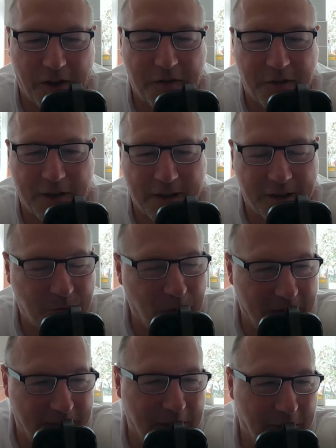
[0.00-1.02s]
I think that's
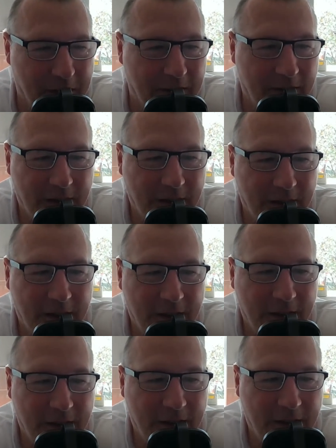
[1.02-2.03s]
what he's doing.
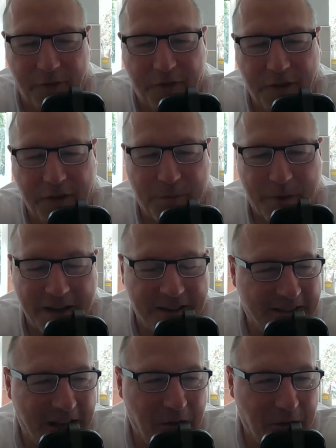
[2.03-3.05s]
I think he's
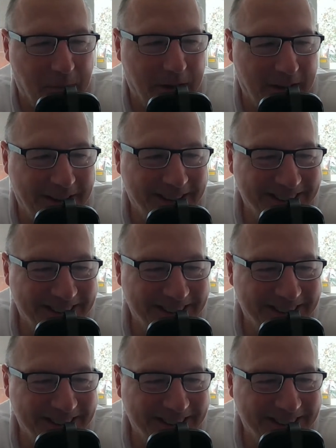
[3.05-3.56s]
playing it down a bit.